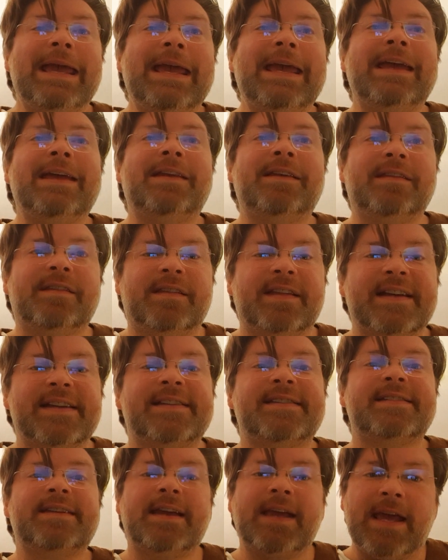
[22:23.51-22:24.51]
in
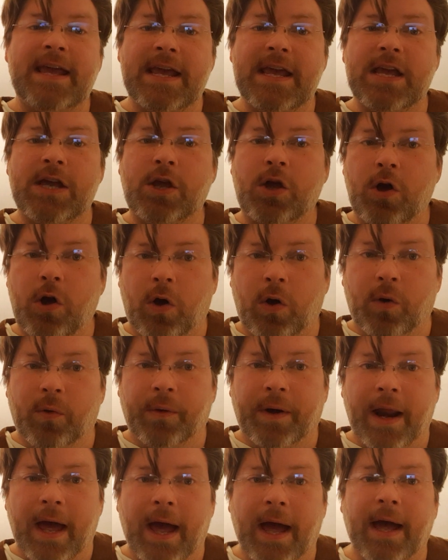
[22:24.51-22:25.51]
this
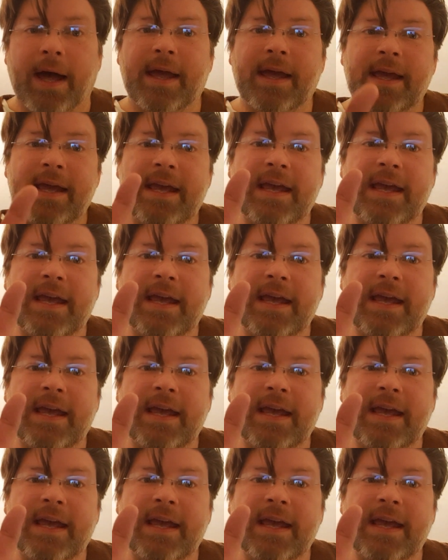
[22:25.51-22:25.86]
icona,